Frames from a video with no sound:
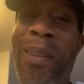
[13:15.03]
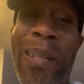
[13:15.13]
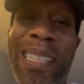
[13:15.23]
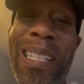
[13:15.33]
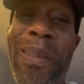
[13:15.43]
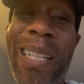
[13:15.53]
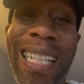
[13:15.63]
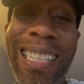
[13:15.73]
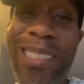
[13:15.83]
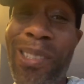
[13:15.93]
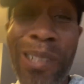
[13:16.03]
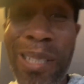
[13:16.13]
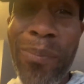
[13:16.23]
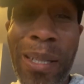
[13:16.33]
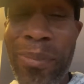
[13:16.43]
by the time I got the
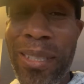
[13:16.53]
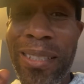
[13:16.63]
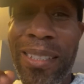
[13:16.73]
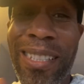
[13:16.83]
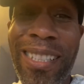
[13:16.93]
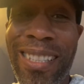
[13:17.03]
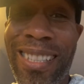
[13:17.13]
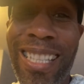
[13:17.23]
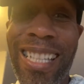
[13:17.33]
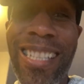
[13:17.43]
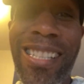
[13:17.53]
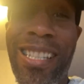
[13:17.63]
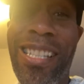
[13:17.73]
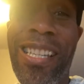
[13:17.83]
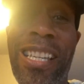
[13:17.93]
toilet paper, the thing,
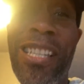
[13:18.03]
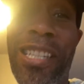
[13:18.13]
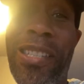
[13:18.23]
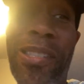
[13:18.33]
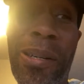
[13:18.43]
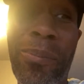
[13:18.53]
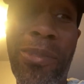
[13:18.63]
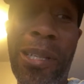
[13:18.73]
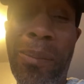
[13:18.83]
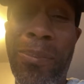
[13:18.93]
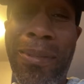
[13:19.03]
she jumped up.